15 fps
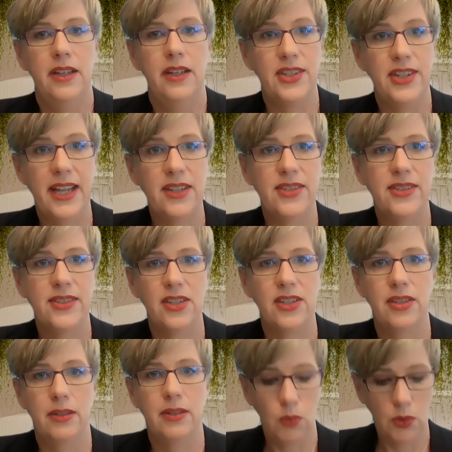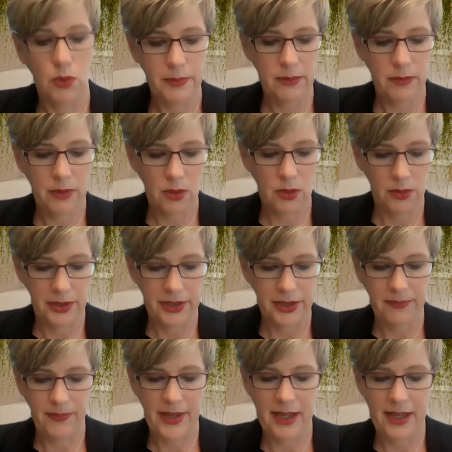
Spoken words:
Today's session will be recorded